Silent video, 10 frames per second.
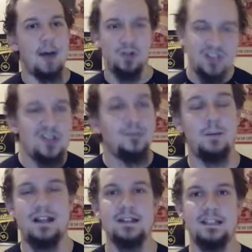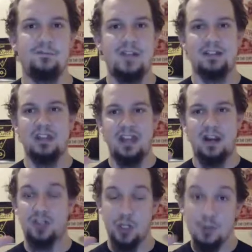Presumably because of the fact that
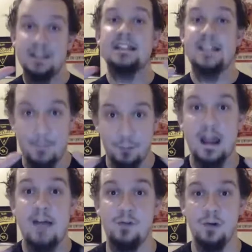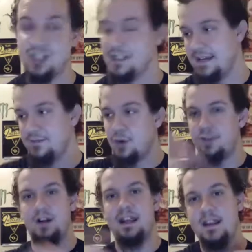they are two separate evolutions, even though
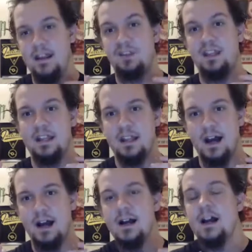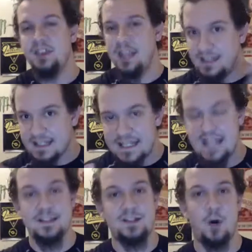they're in the
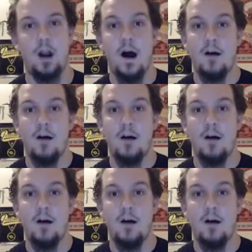same sort